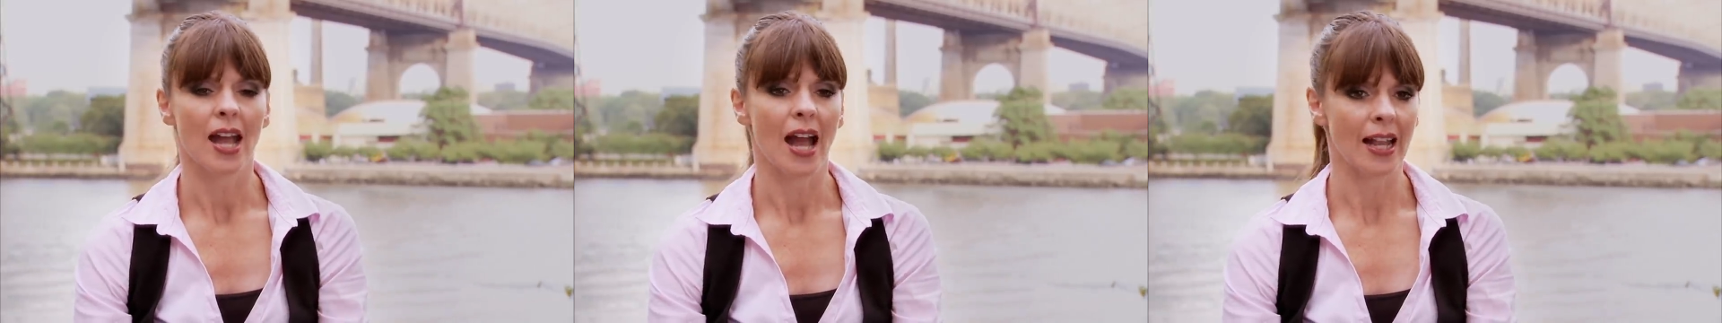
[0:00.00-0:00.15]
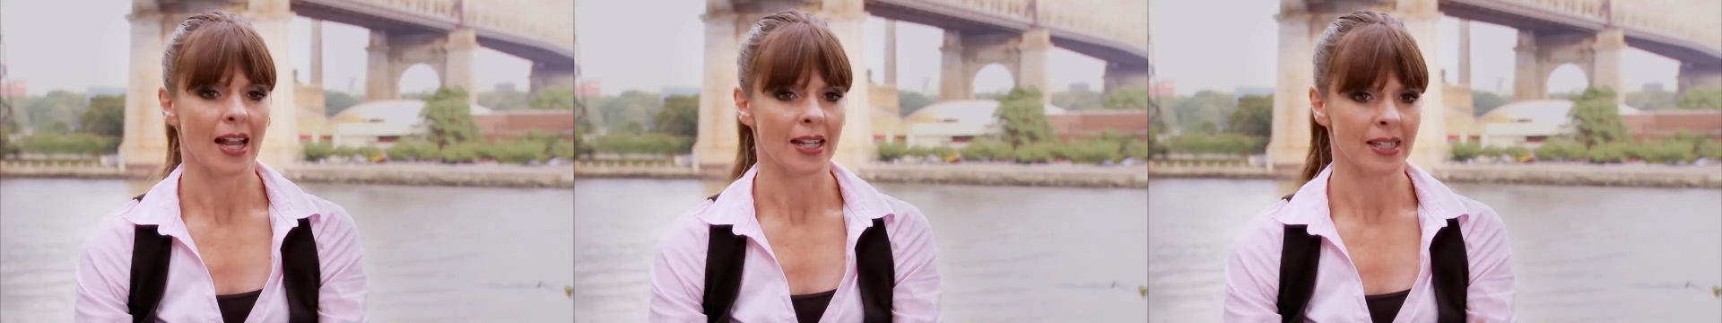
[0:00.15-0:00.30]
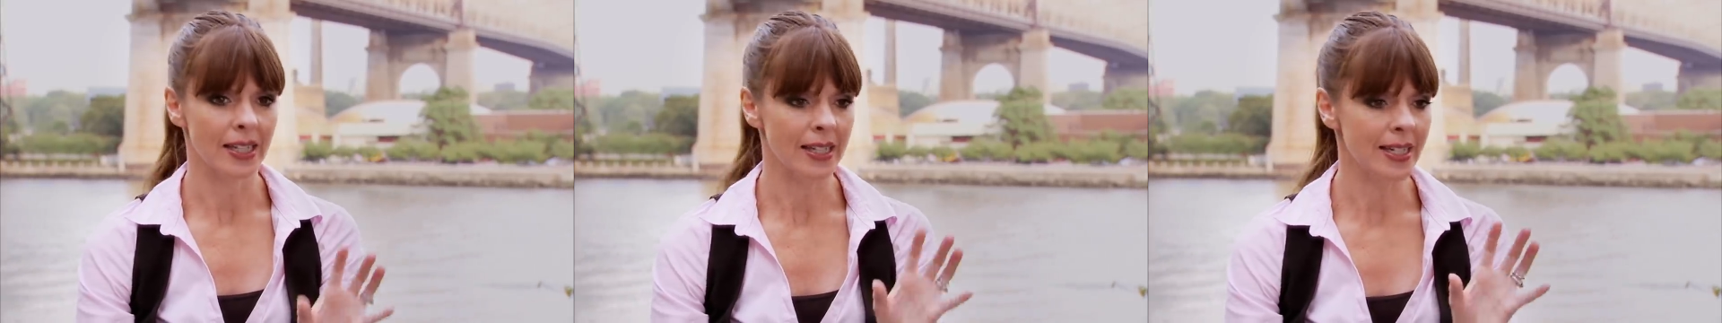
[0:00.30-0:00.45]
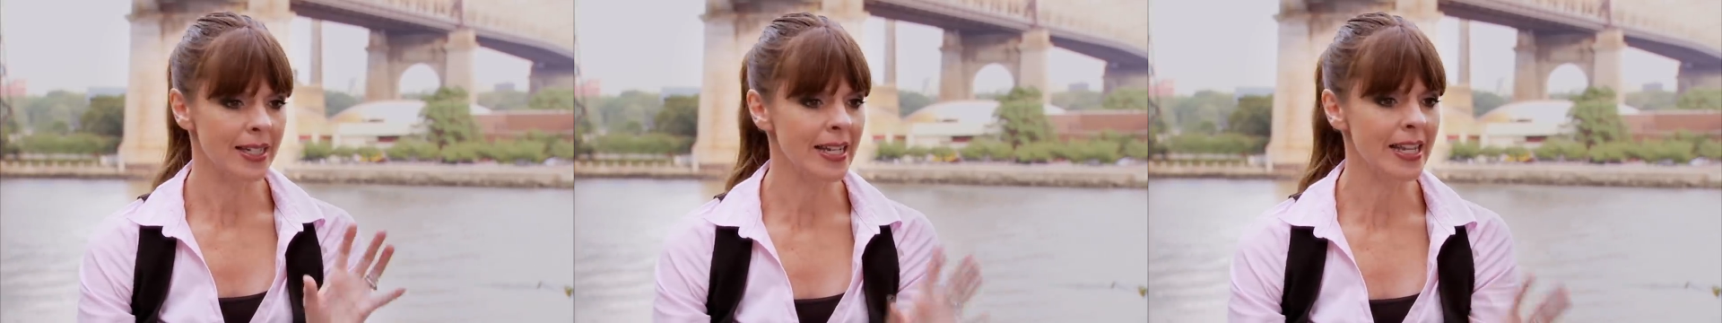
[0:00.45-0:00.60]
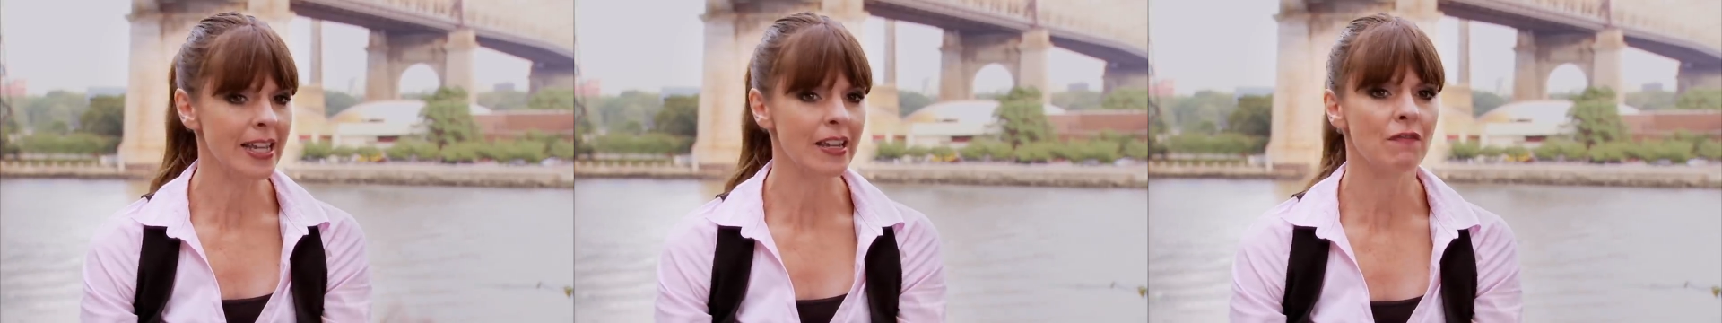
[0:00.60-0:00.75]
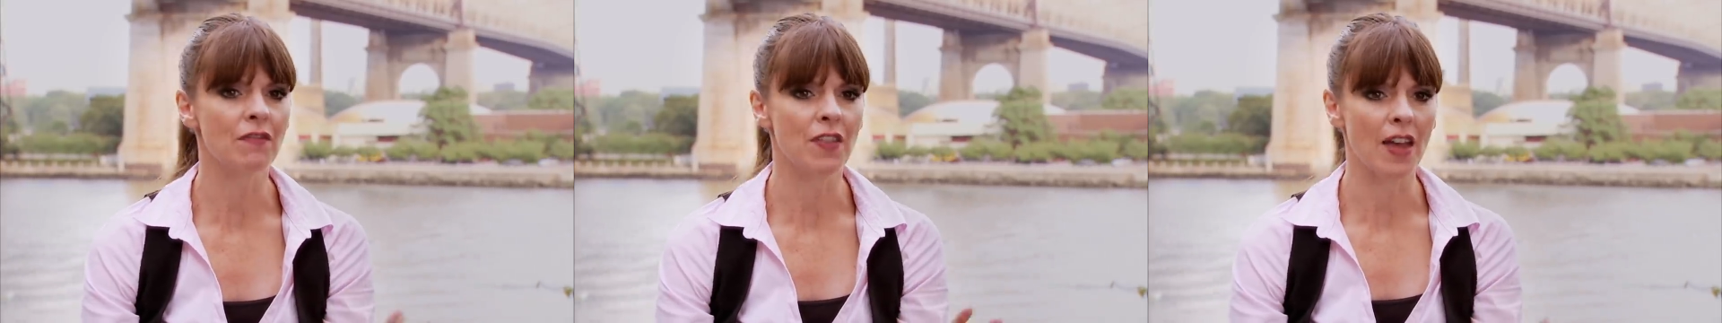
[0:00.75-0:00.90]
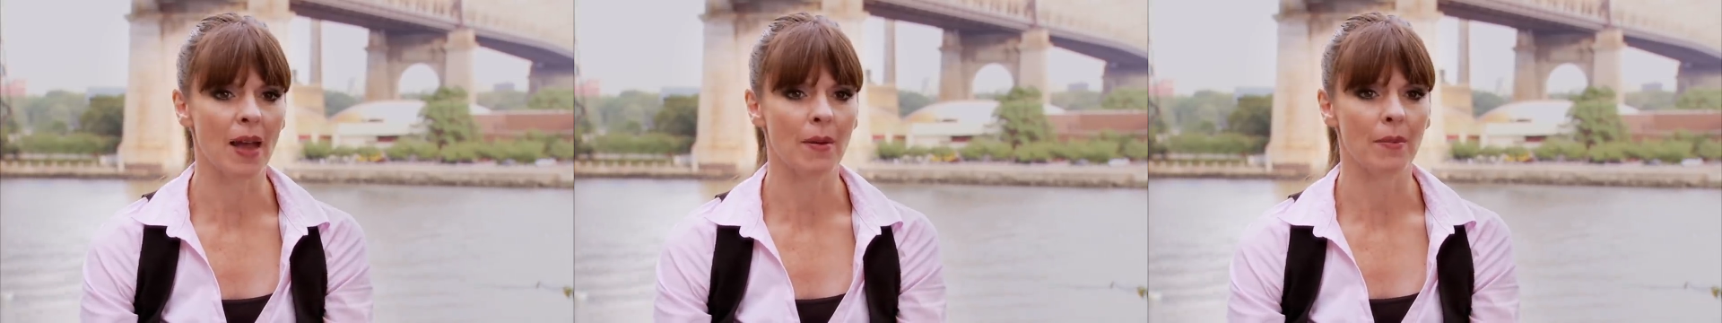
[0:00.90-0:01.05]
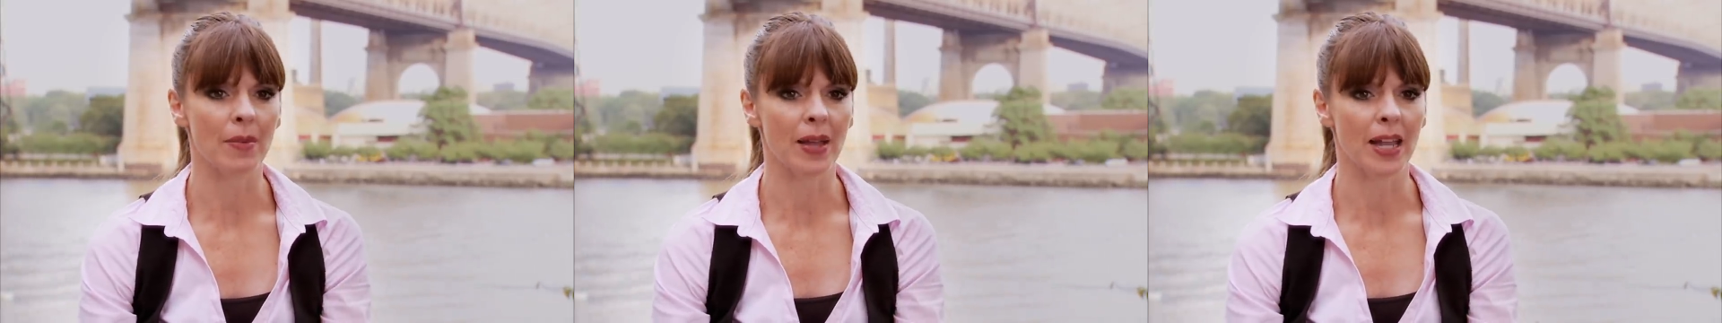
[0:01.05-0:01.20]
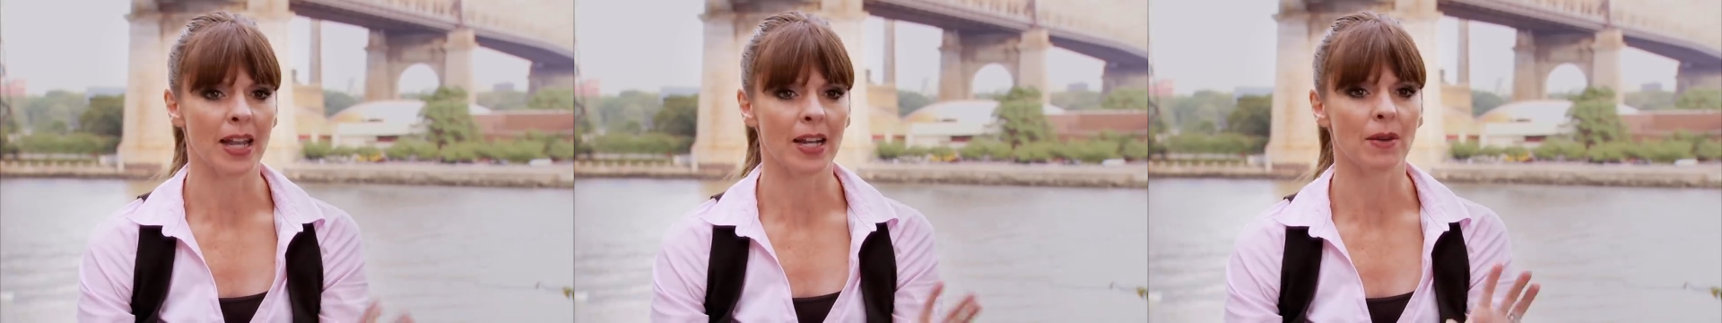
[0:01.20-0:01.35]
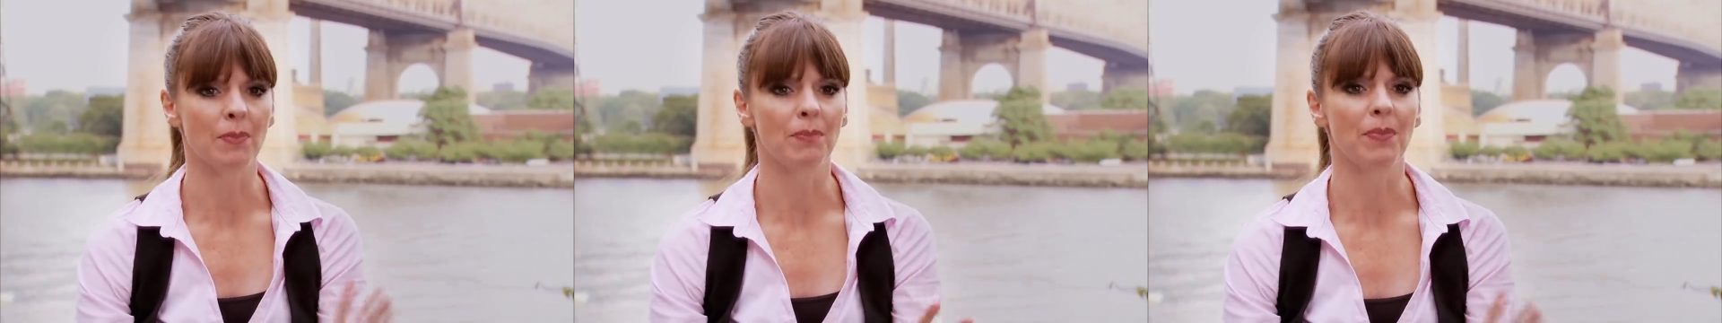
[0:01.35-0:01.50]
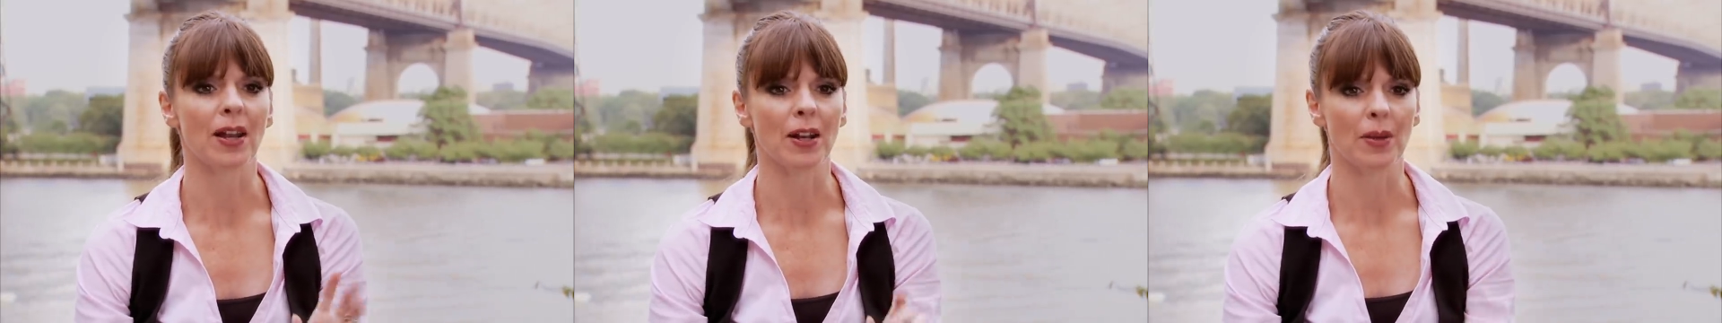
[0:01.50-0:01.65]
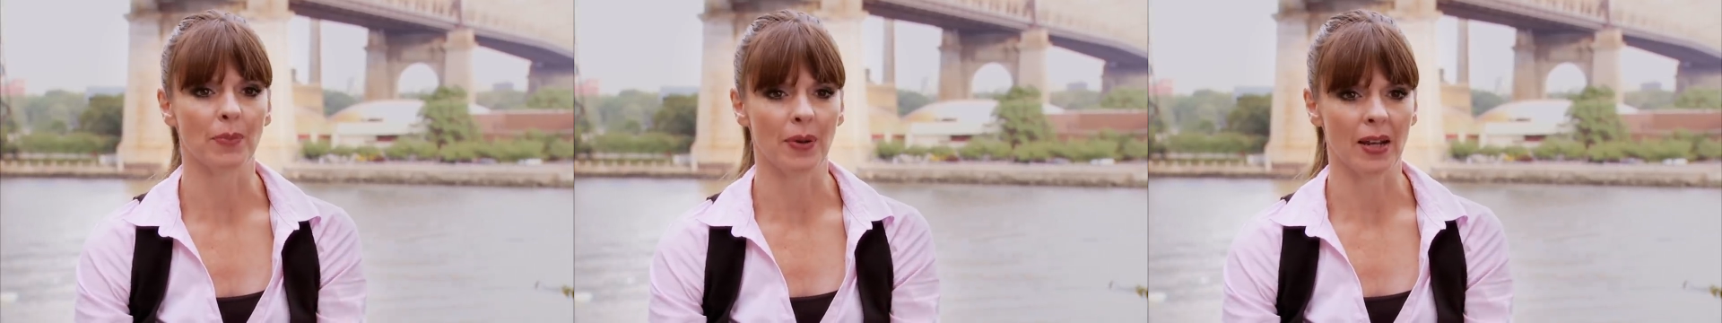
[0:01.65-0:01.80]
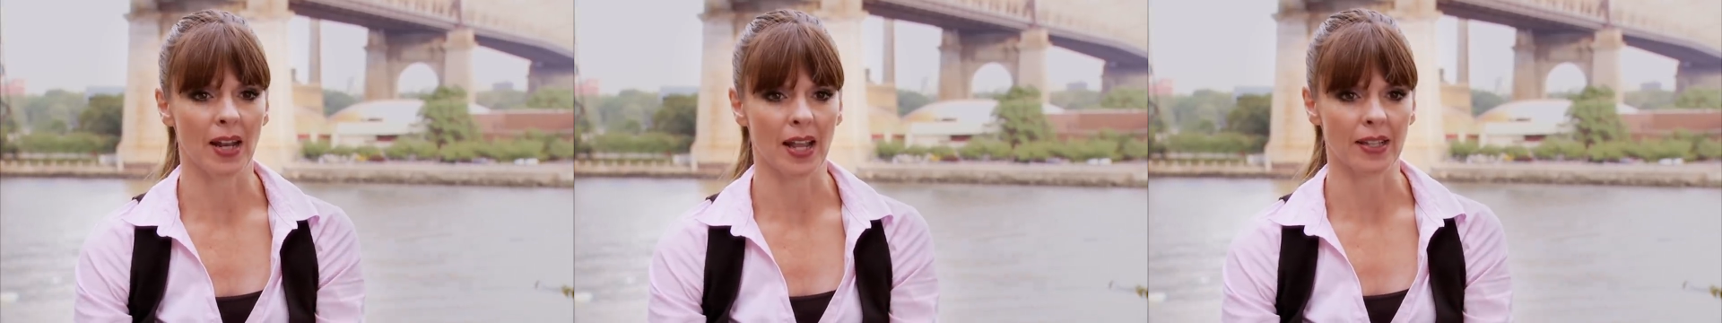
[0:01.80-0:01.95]
and to leave them in a better
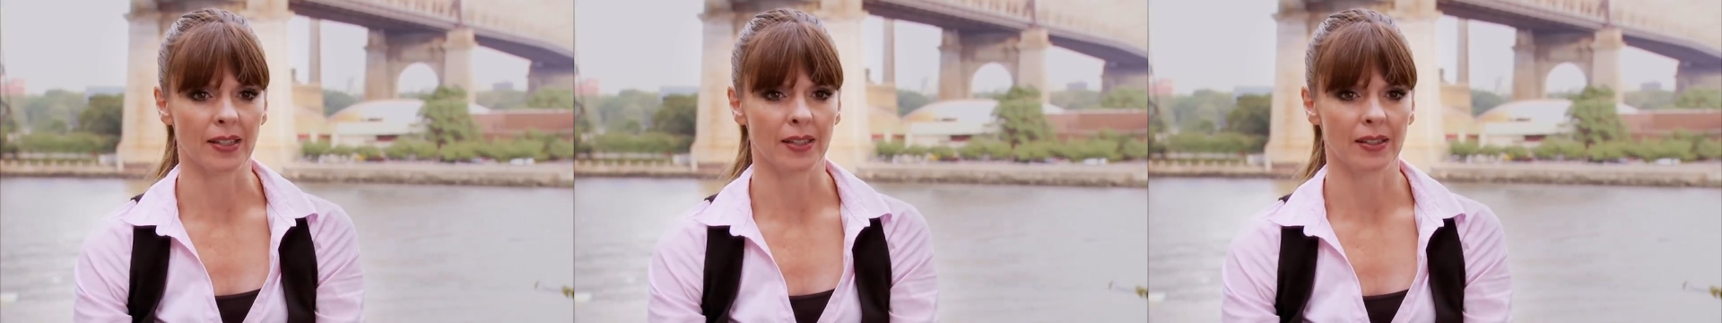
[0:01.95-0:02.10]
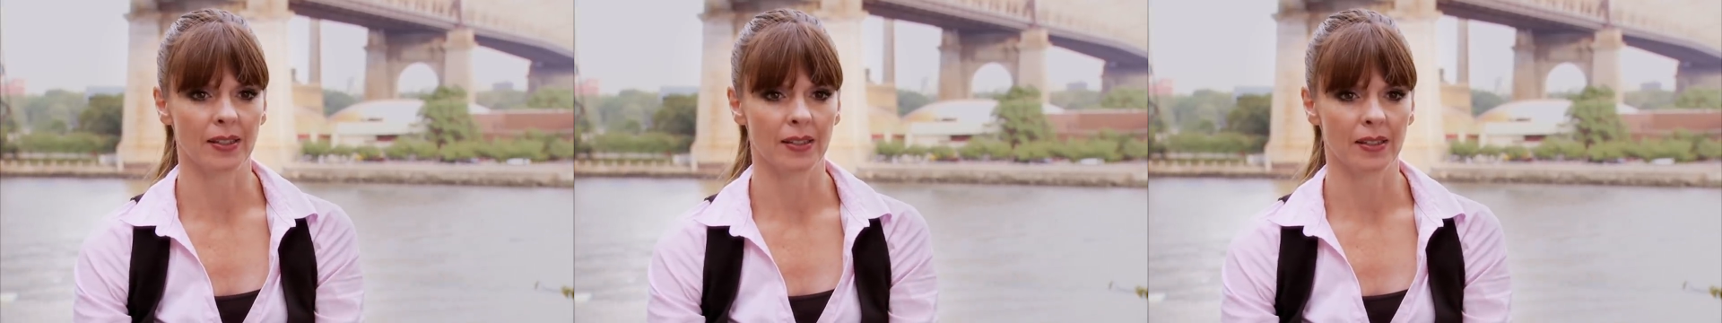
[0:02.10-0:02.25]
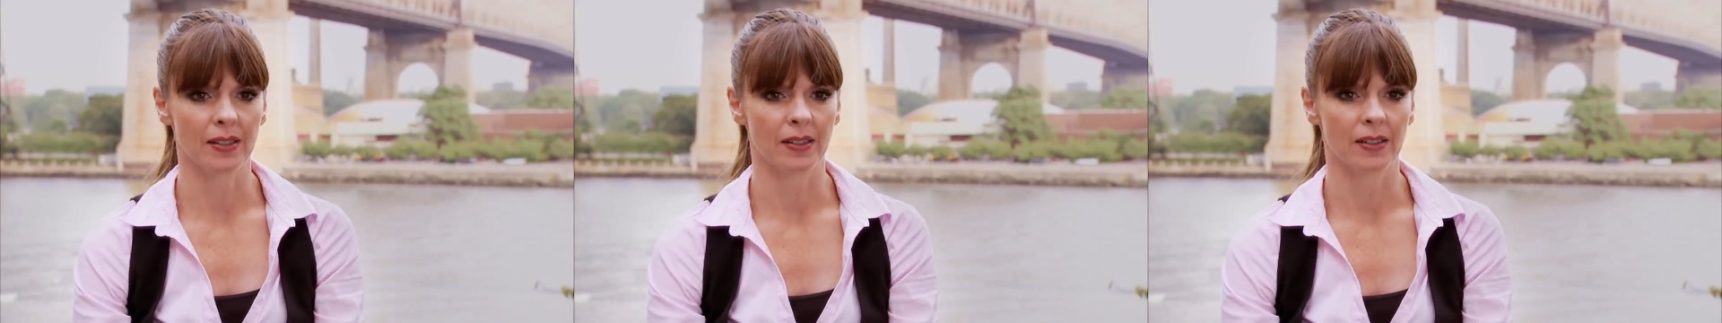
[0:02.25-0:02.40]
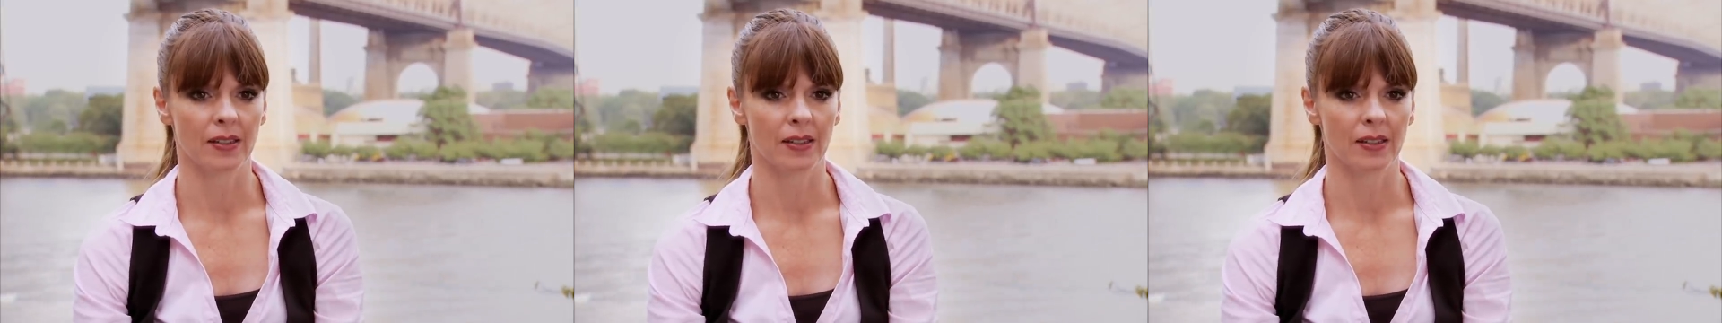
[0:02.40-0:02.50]
place.